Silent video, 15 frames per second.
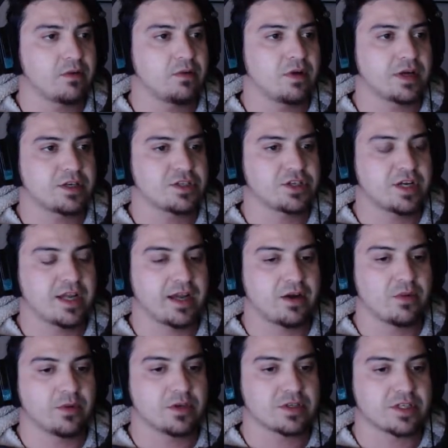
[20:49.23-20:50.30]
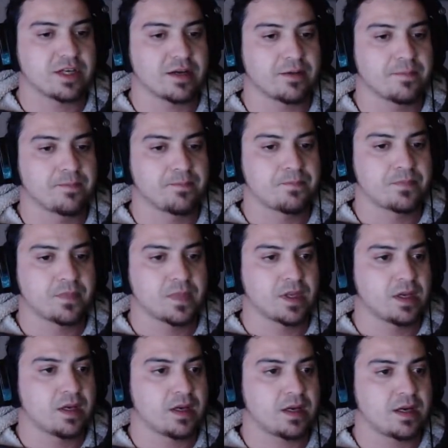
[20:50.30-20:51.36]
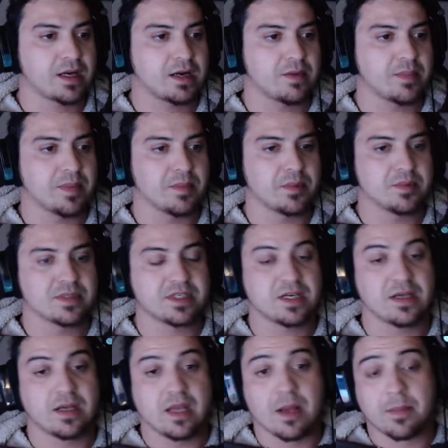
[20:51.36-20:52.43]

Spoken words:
Well, I can show you how it works now. I can't remember what was in it,